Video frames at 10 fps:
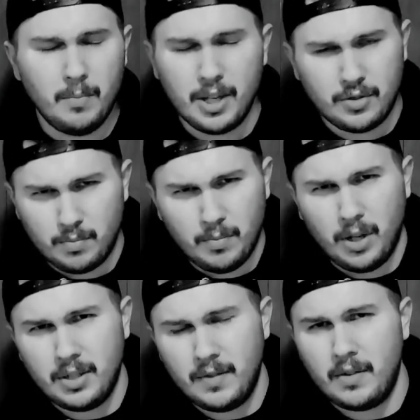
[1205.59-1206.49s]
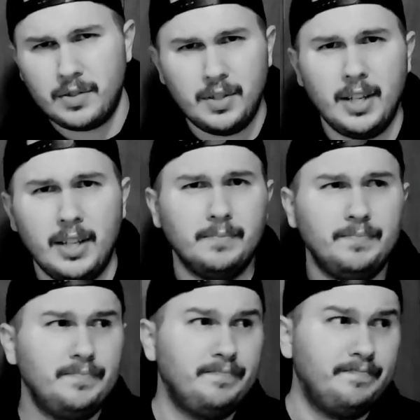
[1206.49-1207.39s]
the best Super Bowls I've ever seen.
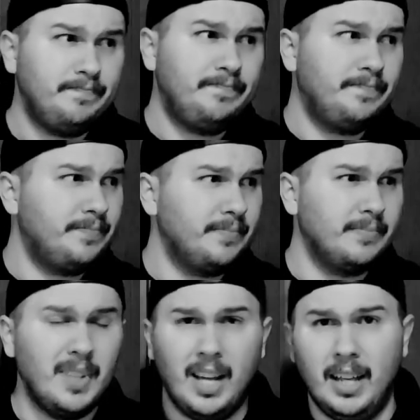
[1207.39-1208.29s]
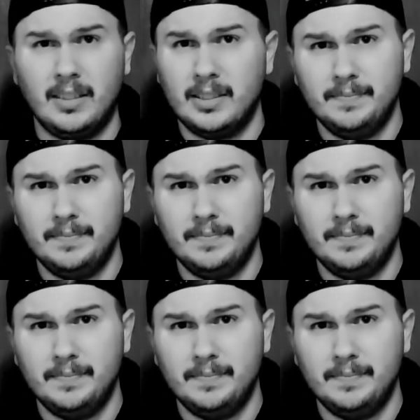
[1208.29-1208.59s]
I don't know.